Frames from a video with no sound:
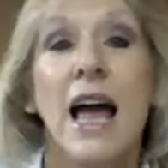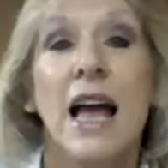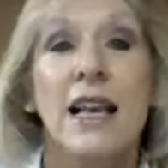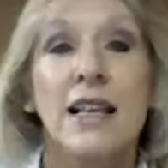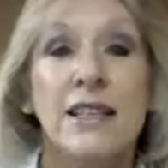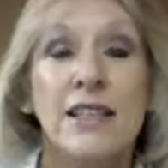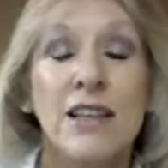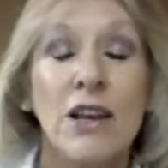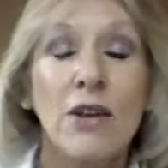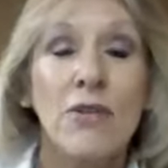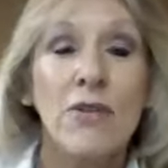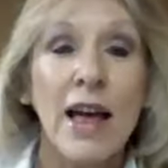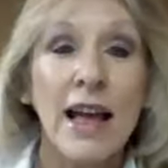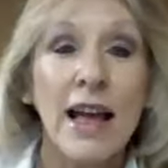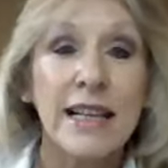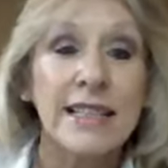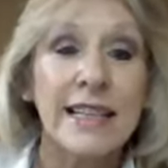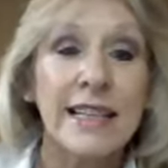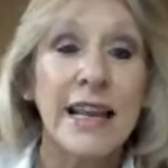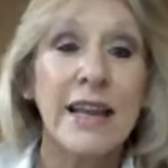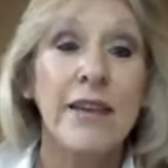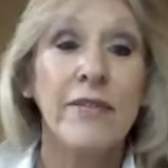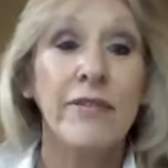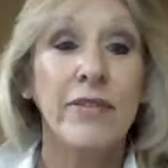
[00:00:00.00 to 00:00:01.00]
So that's
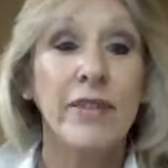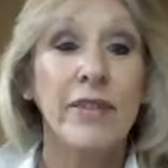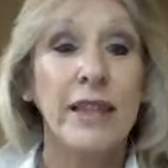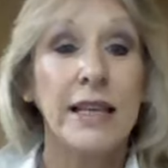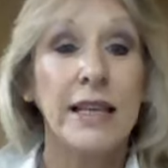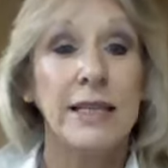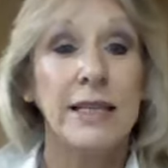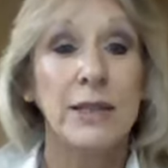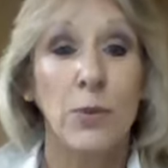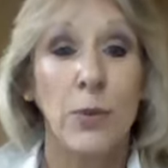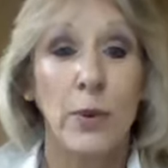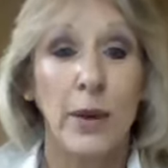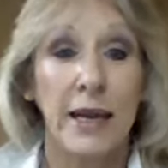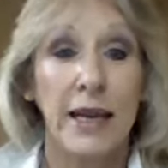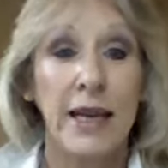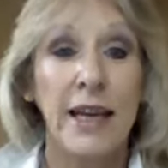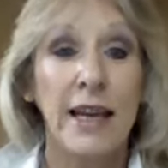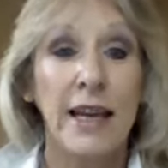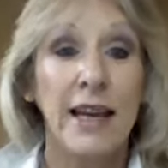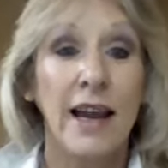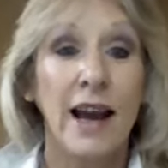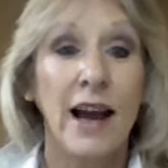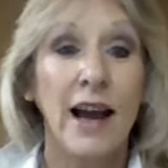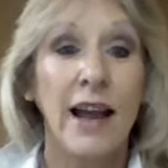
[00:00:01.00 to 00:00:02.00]
it for this
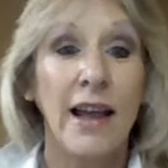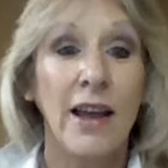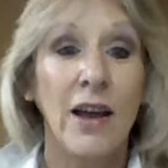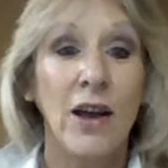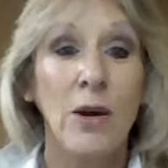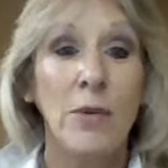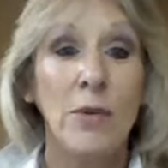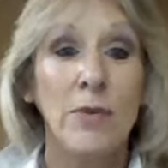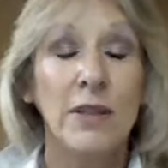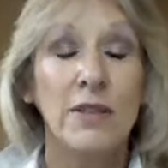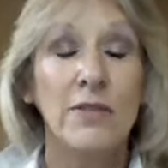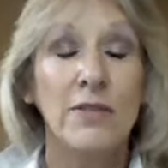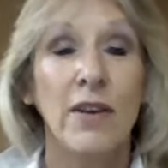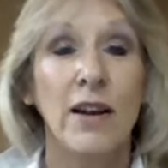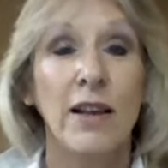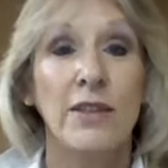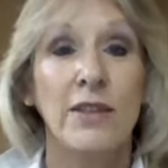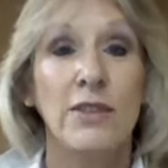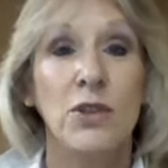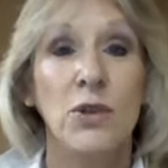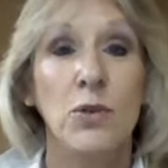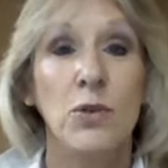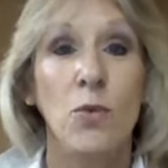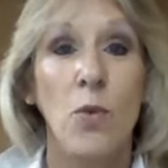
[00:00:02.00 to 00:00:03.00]
week. I hope this
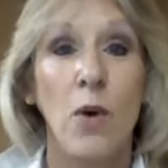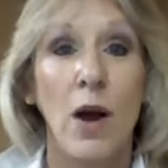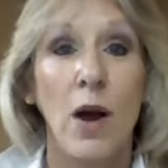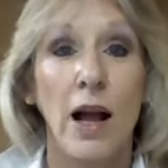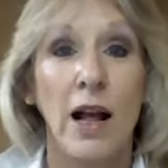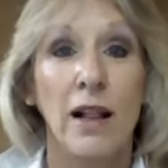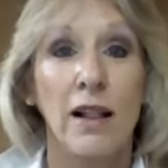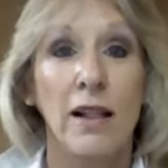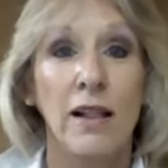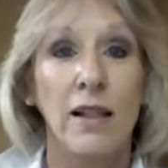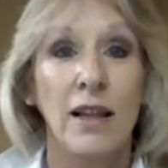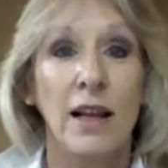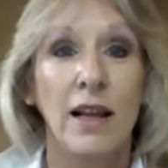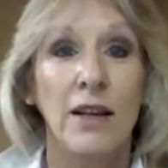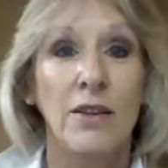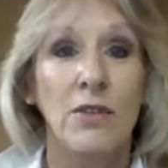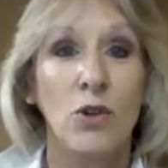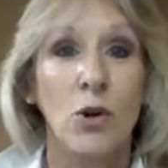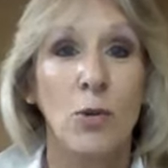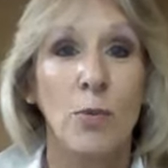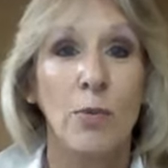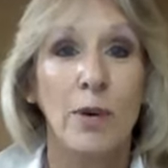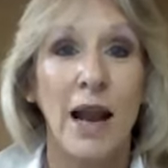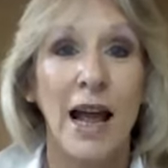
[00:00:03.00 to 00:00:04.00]
finds you well and
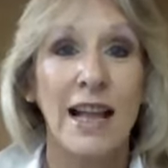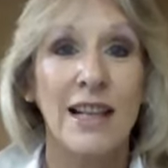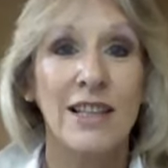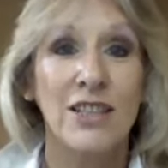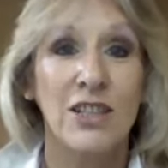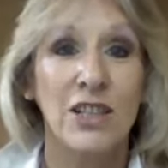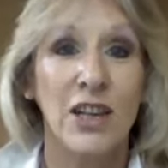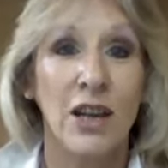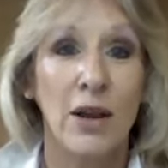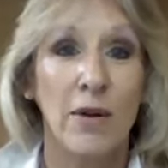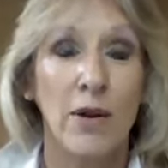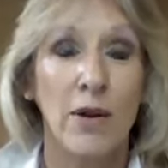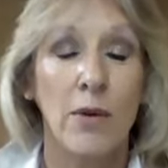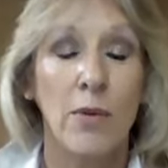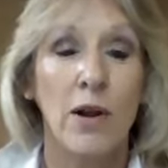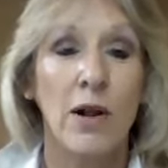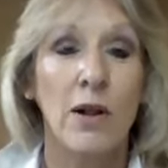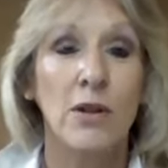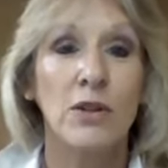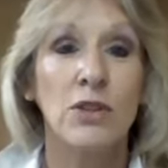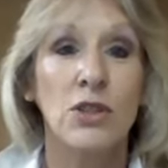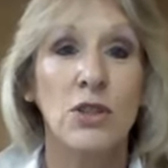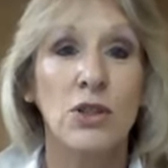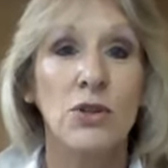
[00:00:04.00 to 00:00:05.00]
your plans are going
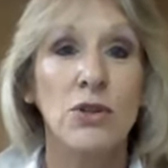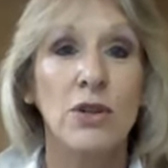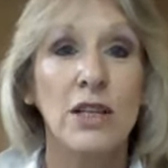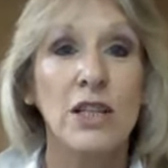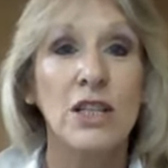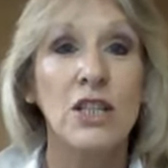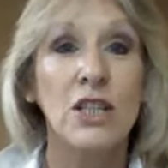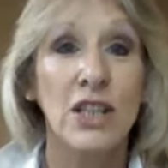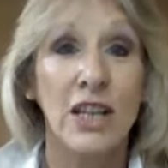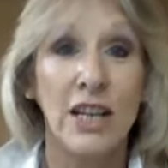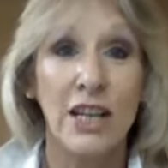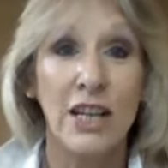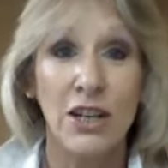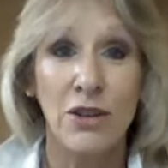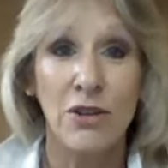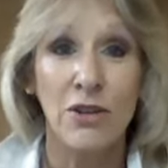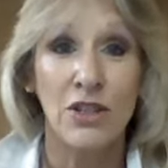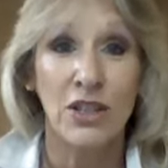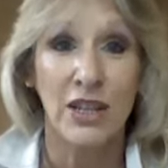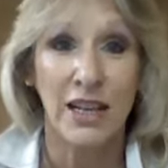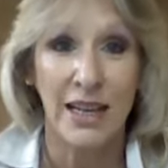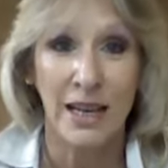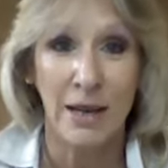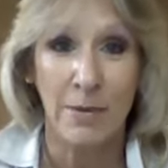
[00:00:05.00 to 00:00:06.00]
well. Do continue
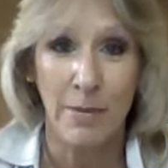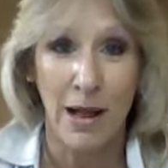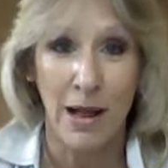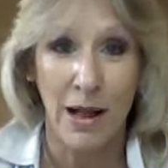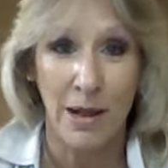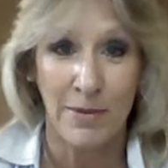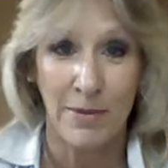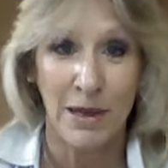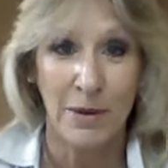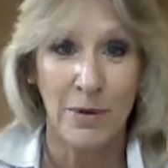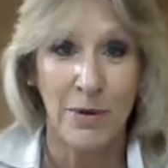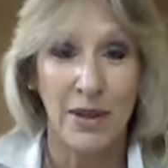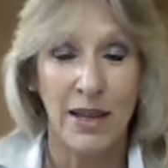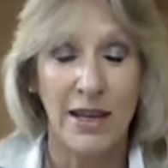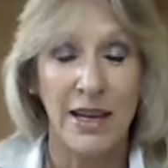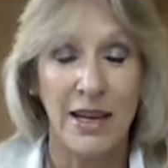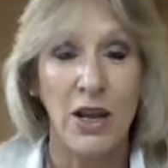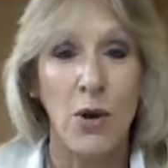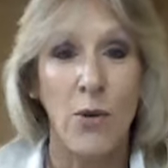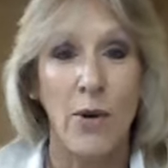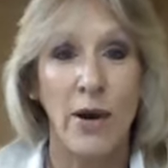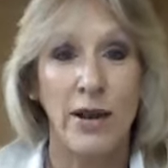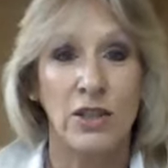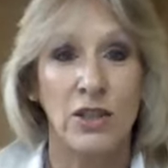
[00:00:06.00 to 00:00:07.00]
to email me with any
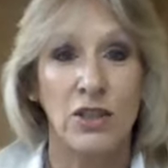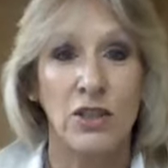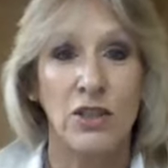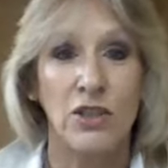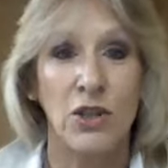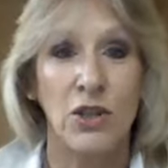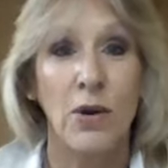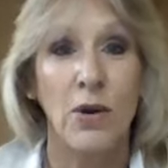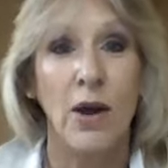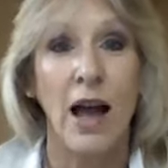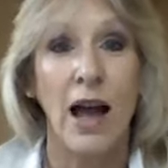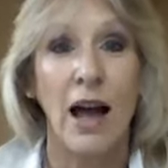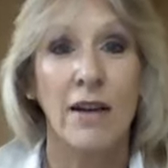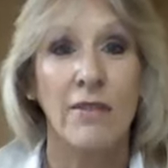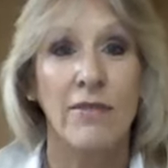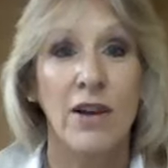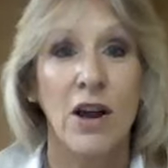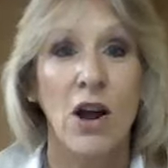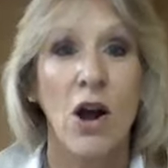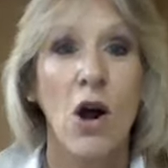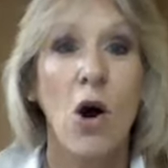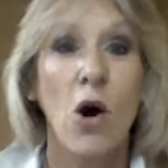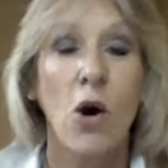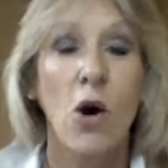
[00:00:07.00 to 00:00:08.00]
questions you have
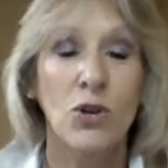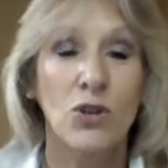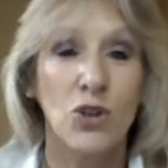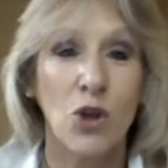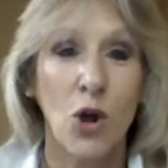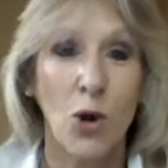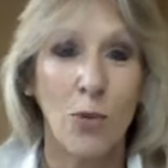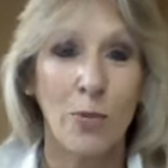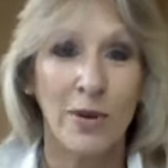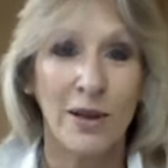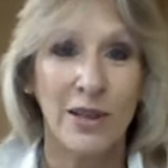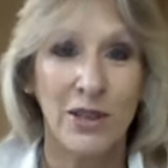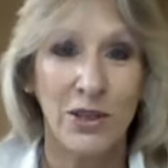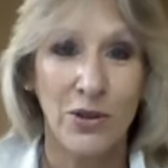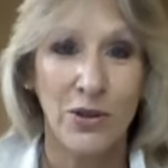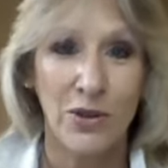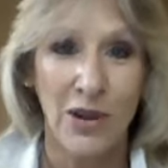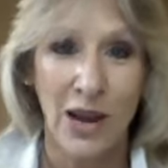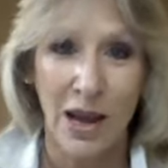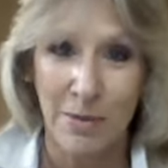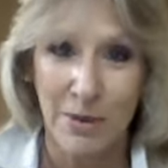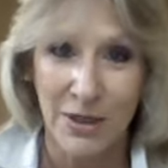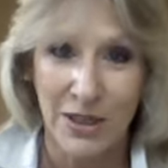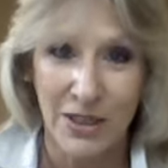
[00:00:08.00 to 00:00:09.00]
or topics you'd
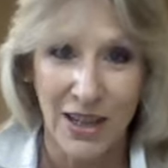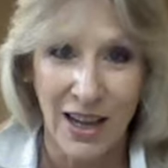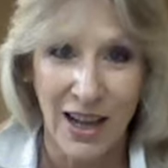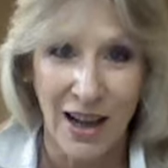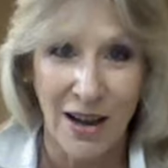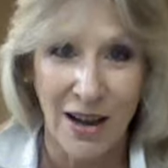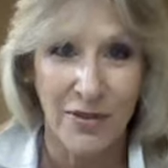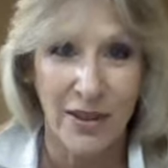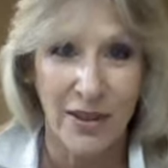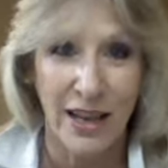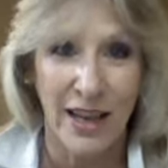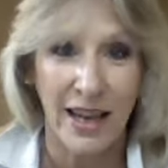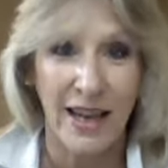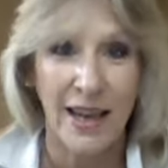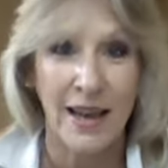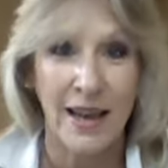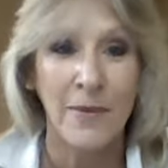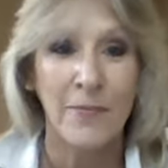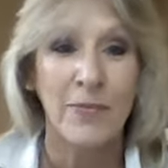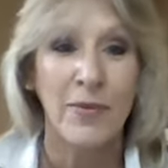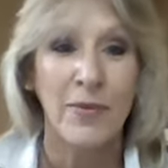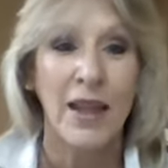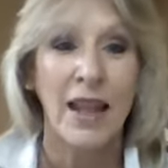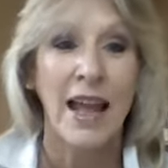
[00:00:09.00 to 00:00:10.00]
like me to cover here.
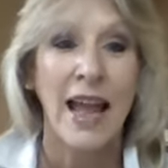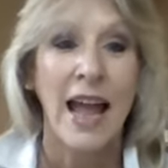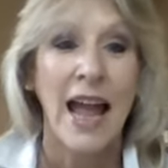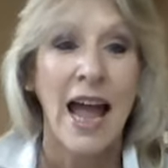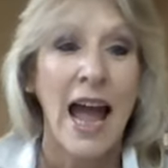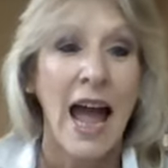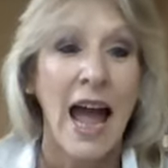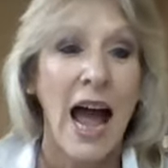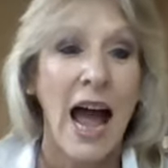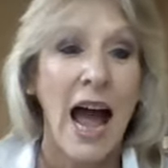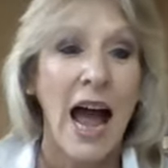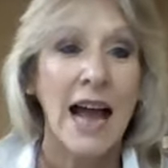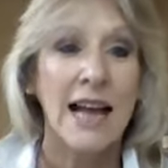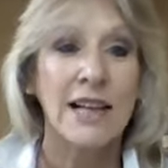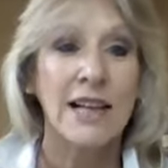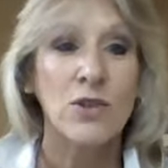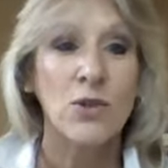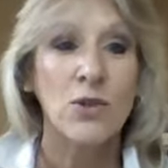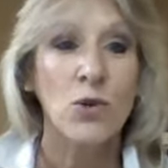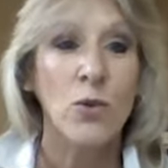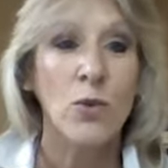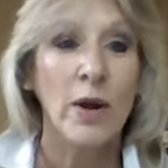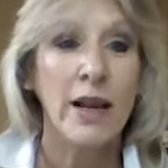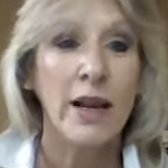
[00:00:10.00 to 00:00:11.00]
As
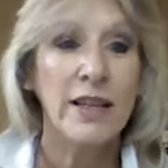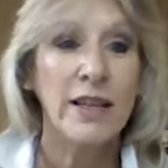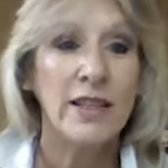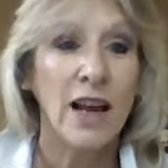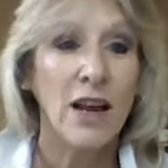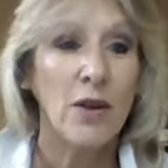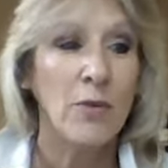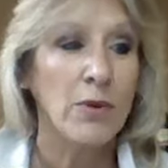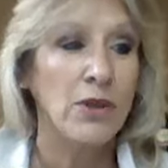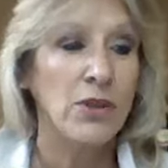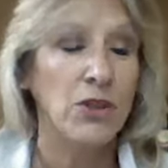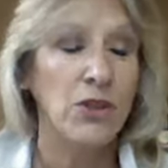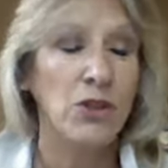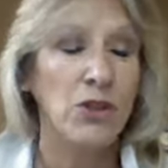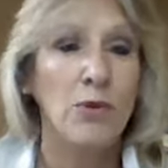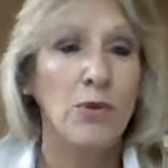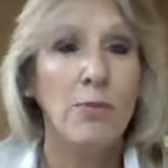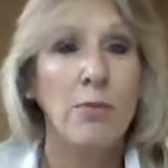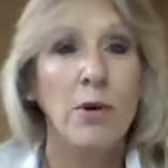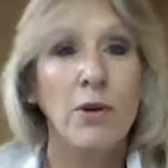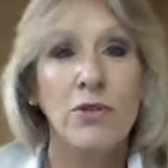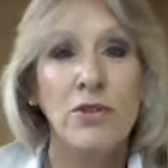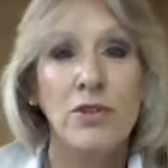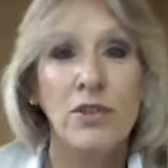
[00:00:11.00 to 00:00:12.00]
always, I wish you
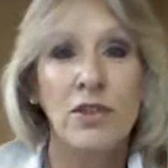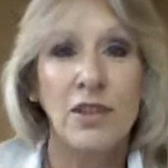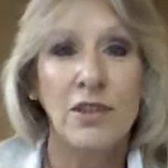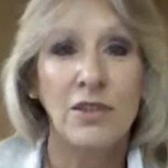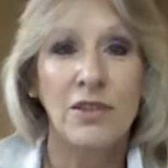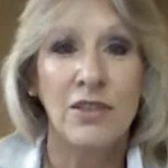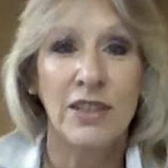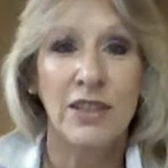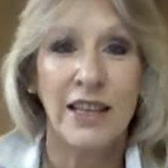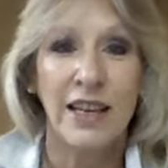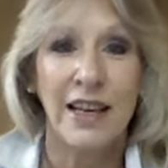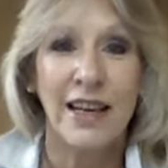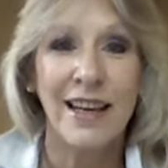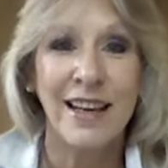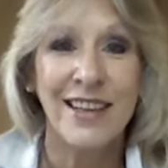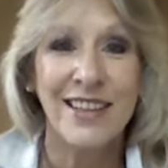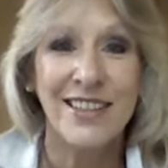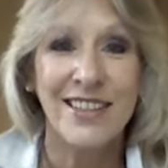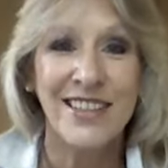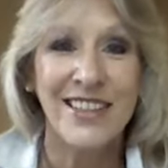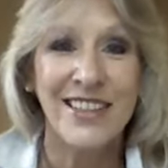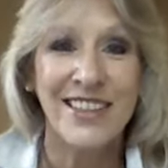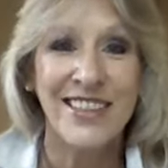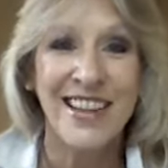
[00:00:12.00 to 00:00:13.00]
bonne santé
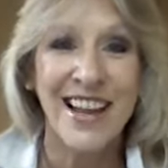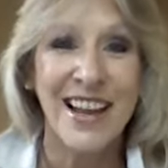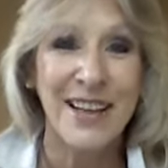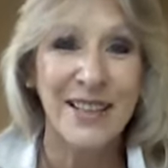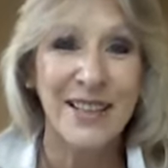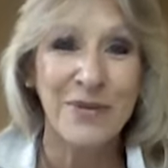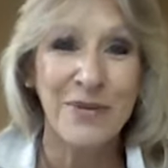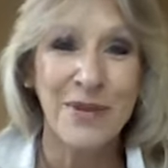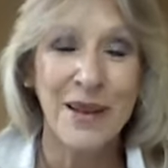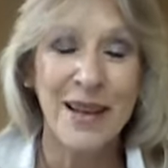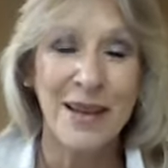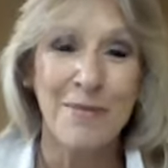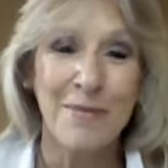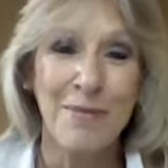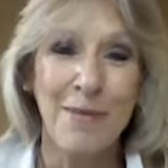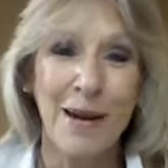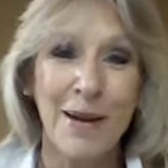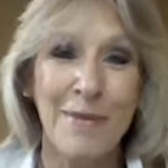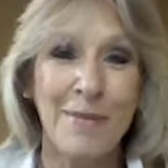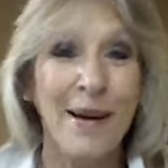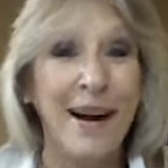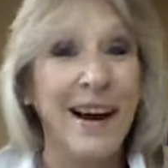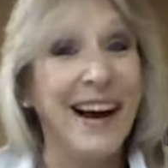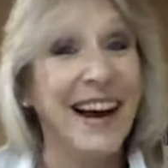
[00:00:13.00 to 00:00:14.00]
until next week. Bye
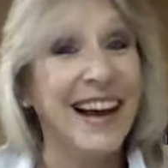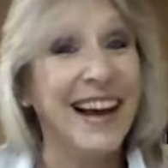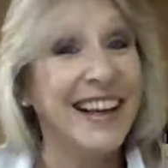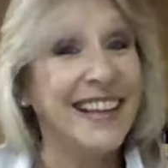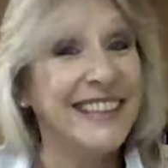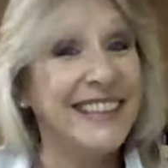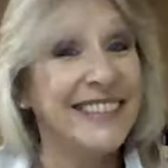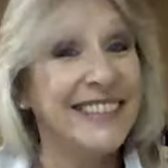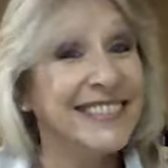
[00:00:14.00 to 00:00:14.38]
bye.